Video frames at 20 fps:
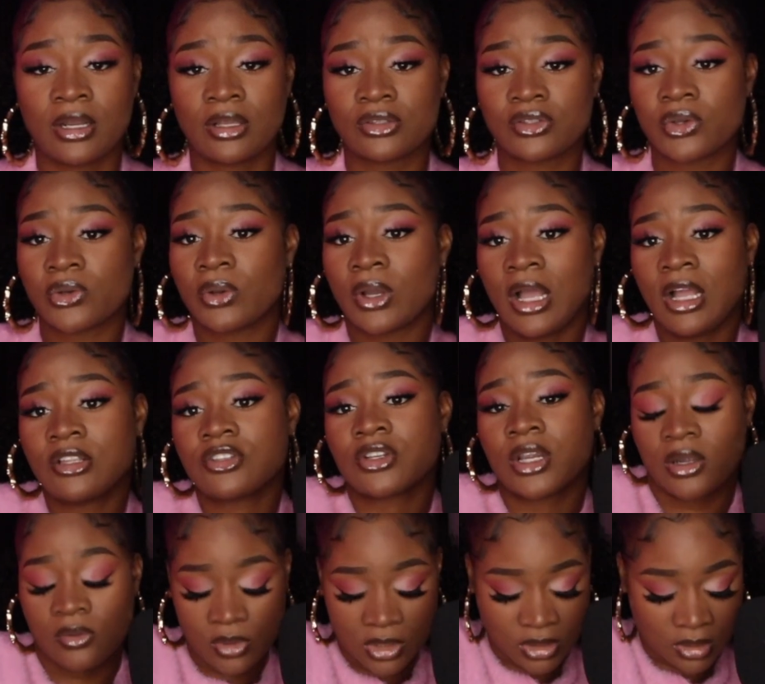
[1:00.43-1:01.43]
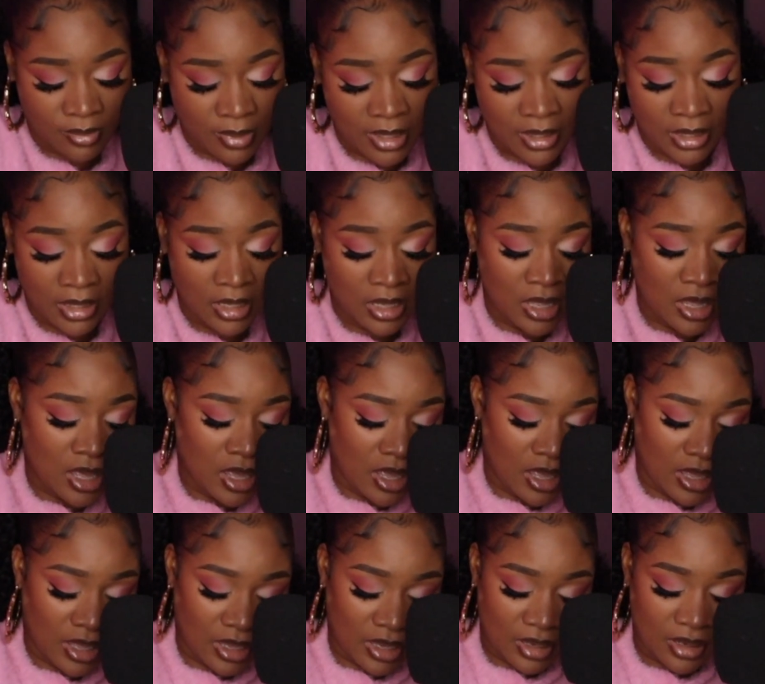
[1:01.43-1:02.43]
a soul contract with somebody
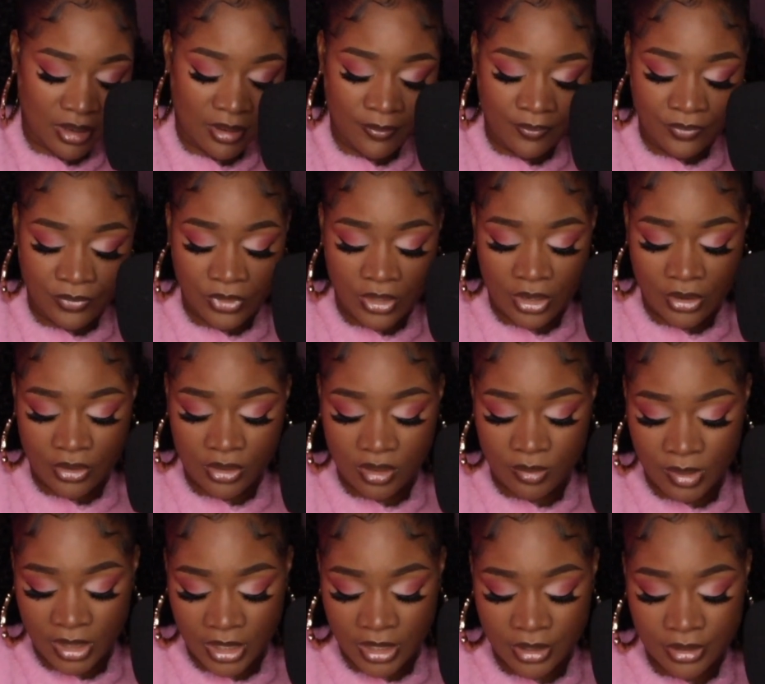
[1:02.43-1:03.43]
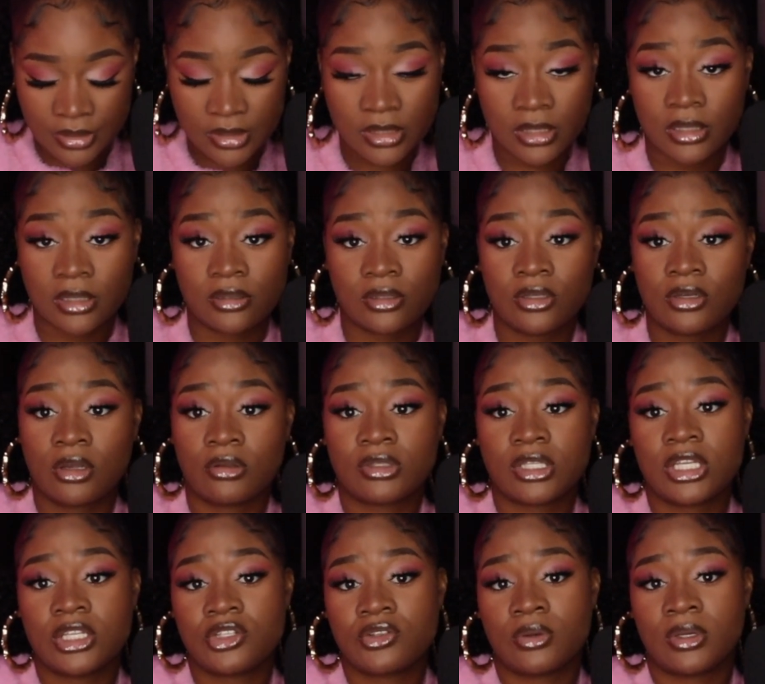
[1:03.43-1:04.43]
and they're going to be here to, you know,
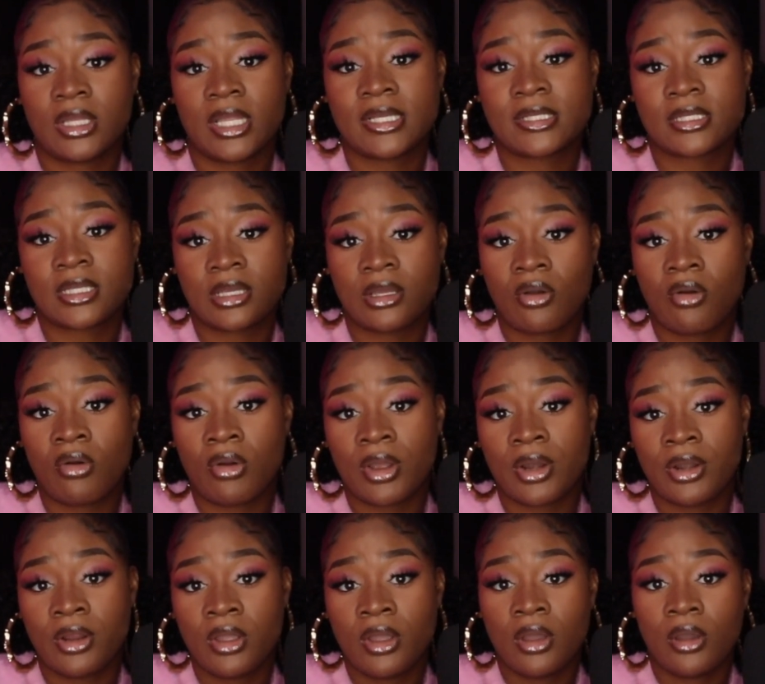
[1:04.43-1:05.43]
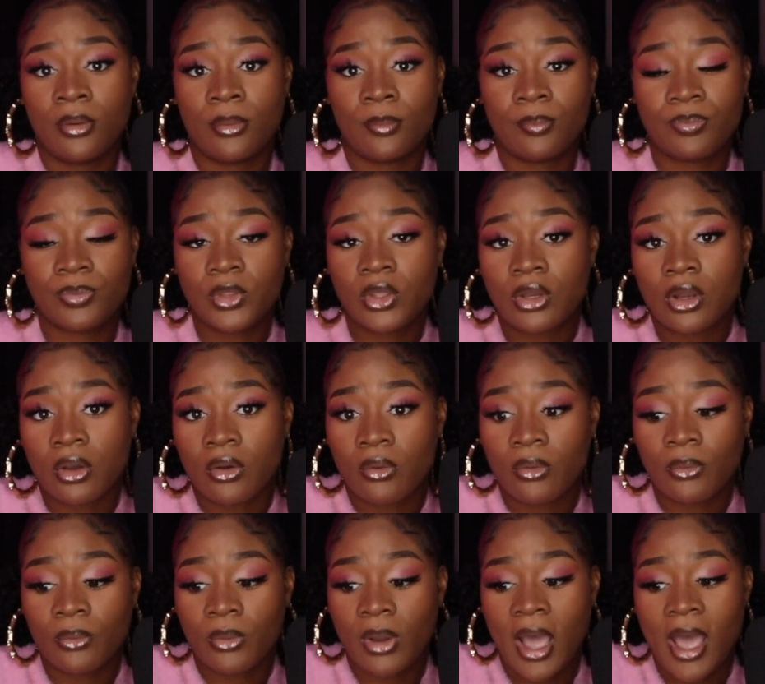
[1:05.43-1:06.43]
teach you a lesson on, you
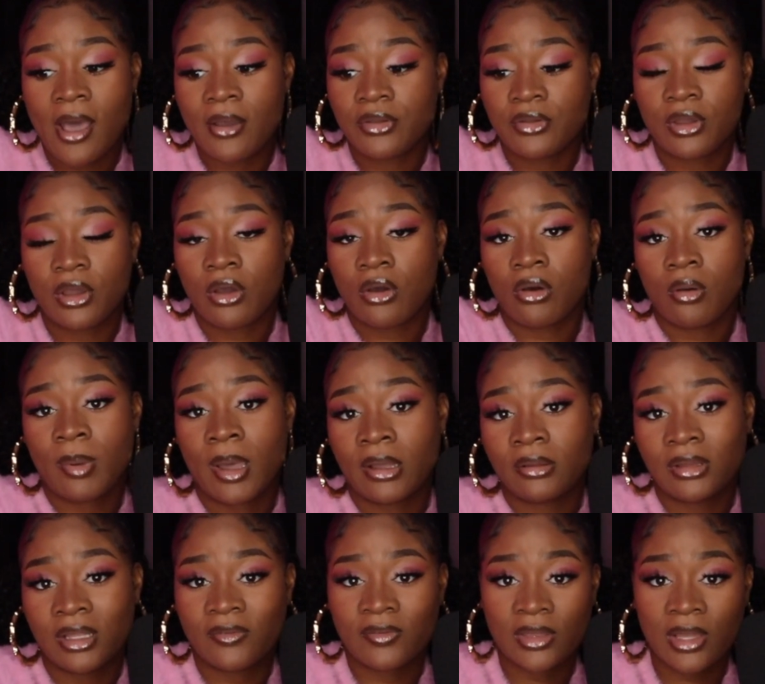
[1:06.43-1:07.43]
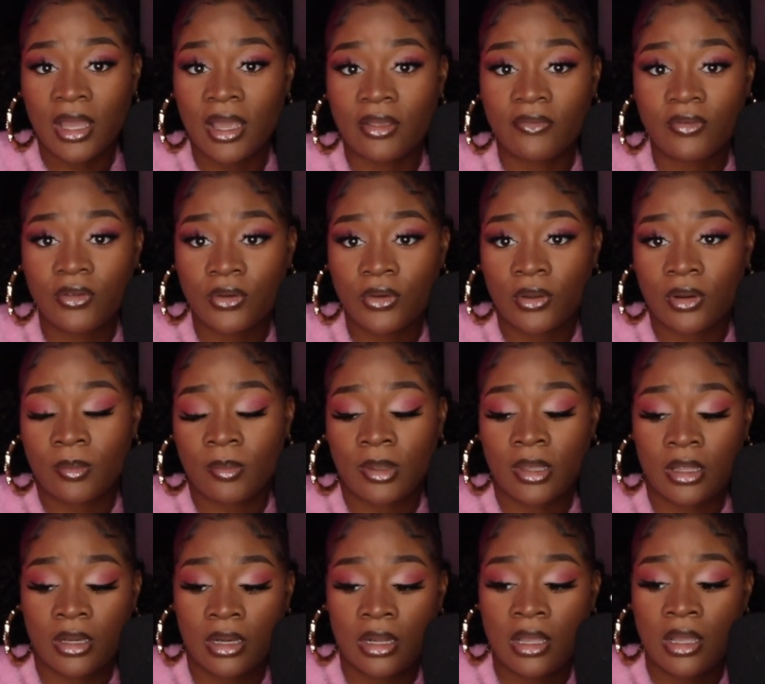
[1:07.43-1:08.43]
know, how you can go about living life. You know what I
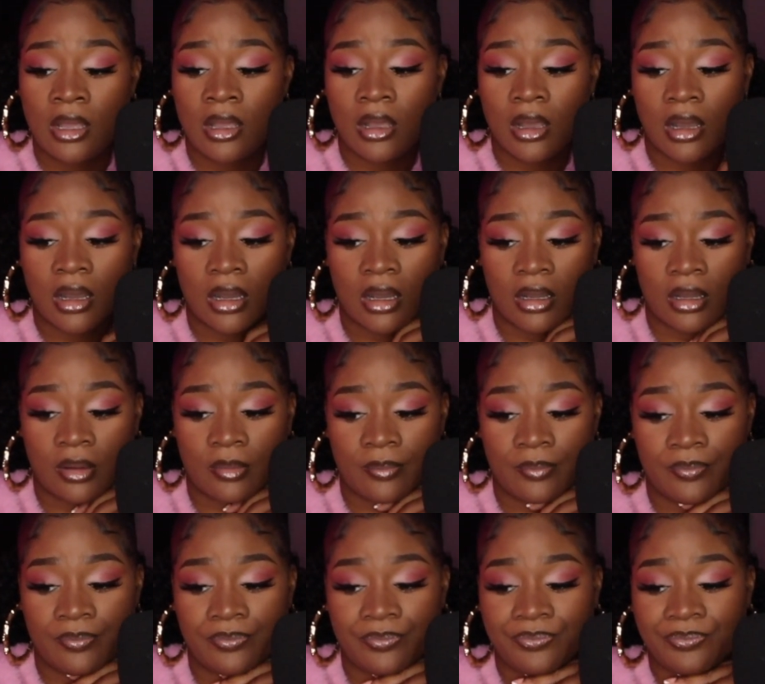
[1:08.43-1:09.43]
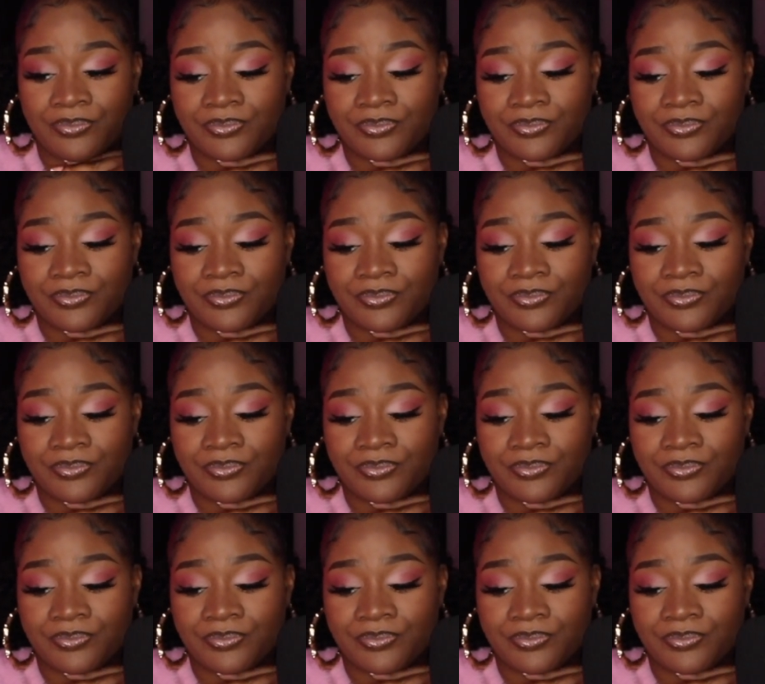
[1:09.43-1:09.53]
mean? Um,